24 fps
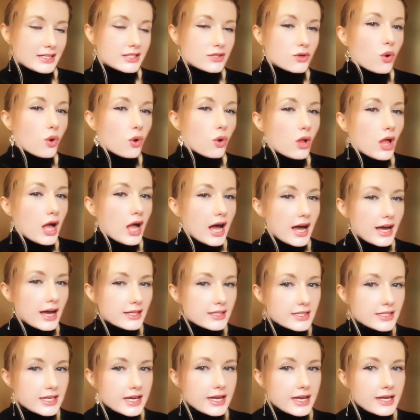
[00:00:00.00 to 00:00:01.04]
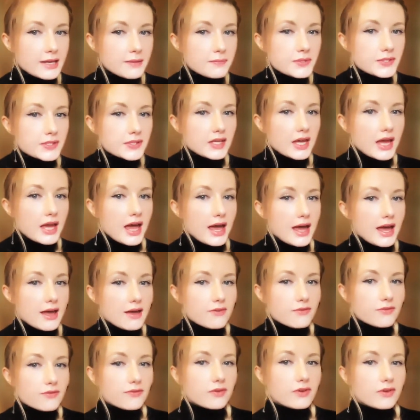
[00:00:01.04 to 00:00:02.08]
all heart types
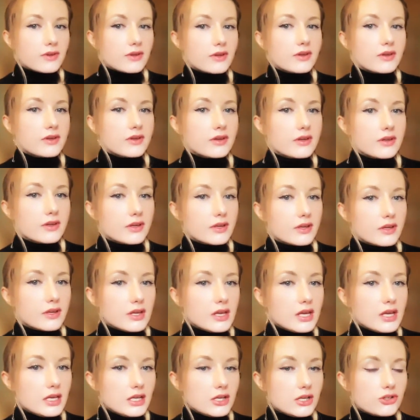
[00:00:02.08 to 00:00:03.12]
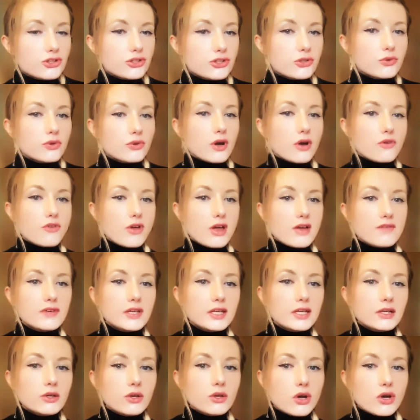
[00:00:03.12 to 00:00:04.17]
have an issue of
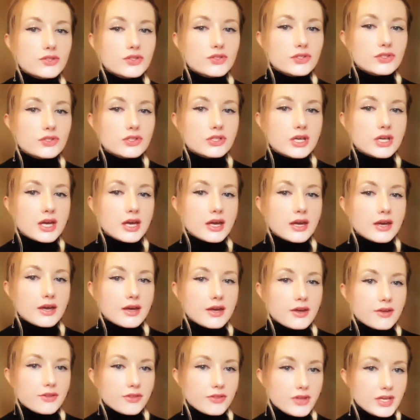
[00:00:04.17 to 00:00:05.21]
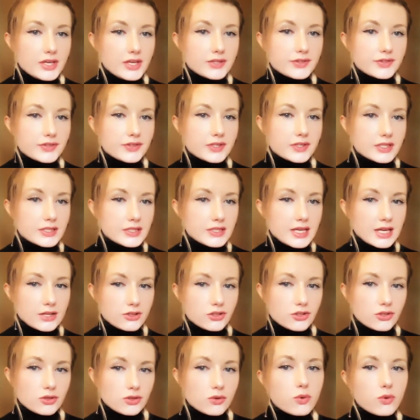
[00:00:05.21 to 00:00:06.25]
having lost these
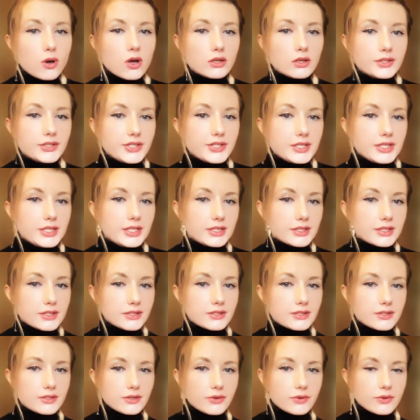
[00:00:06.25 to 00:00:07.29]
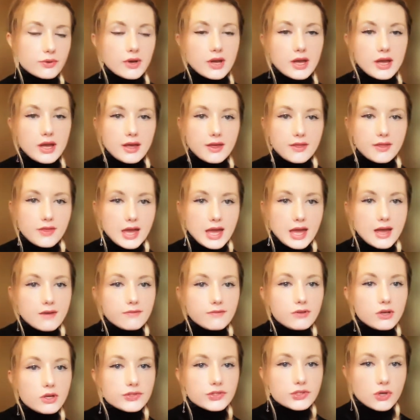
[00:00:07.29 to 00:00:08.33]
essential qualities. So they have
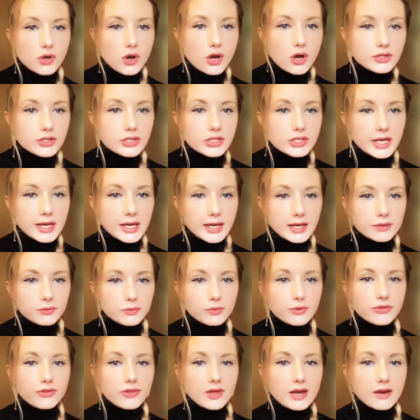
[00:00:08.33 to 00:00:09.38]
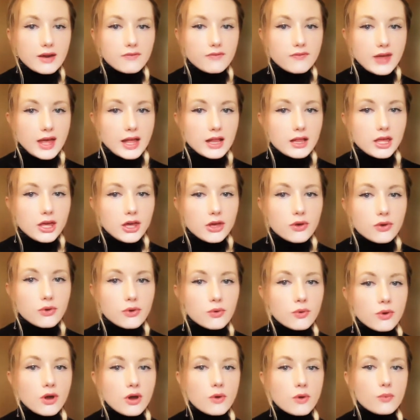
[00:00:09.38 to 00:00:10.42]
lost contact with their
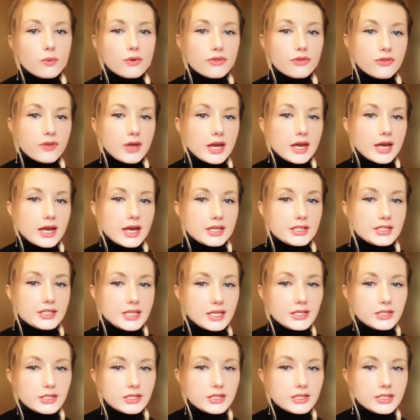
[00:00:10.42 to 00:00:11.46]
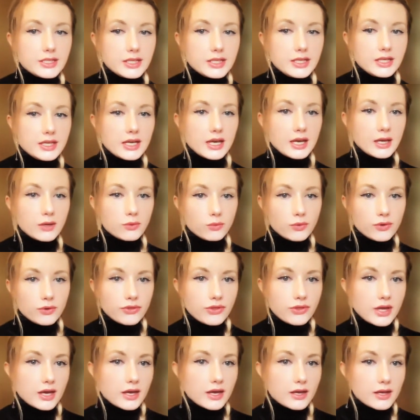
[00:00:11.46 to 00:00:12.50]
value, with their identity, and with
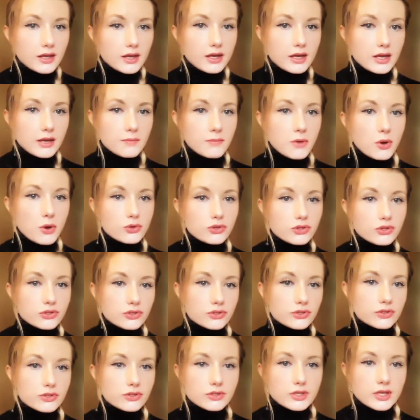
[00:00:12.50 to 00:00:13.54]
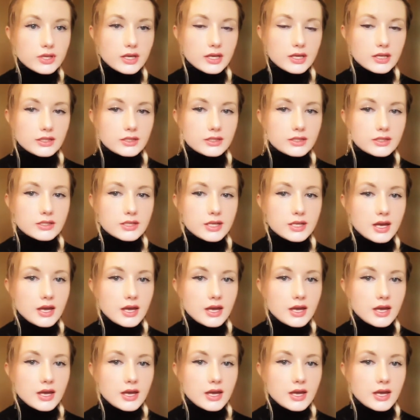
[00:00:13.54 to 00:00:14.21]
their emotions. And